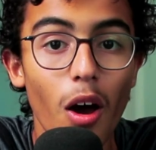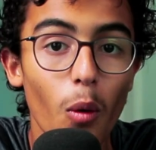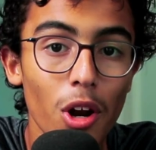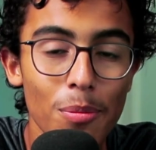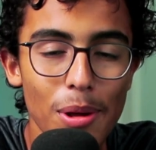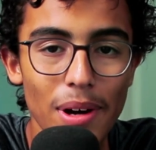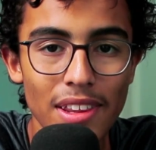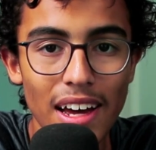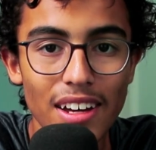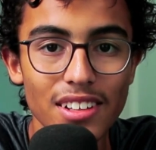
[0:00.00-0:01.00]
What I mean by
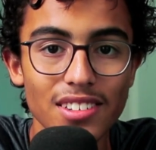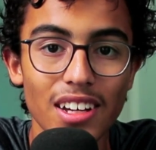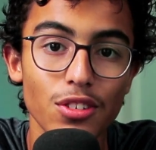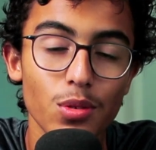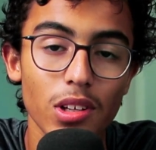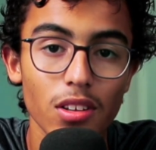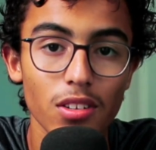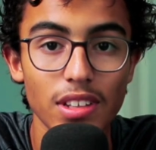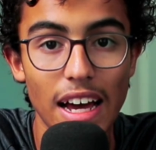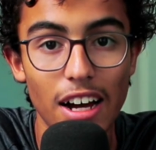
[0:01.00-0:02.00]
that is that you can
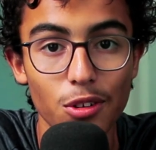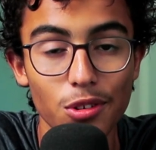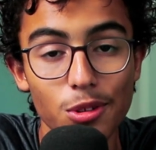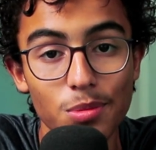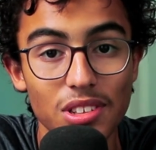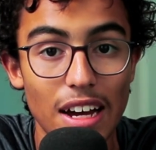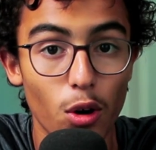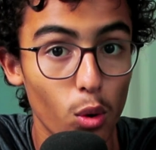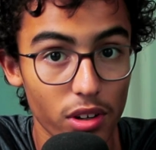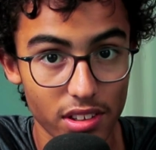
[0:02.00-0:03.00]
learn the algorithms that
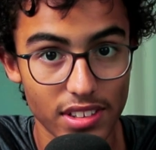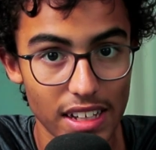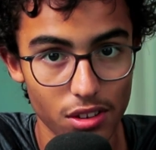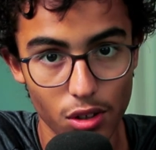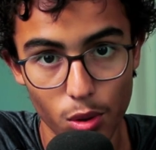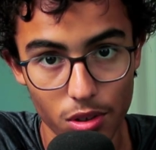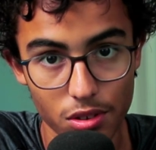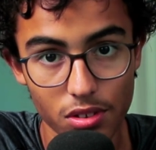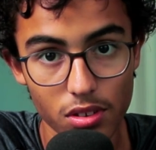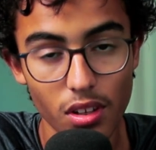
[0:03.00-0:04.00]
orientate the
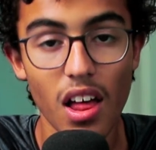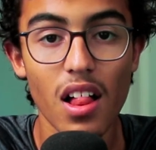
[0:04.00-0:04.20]
corners.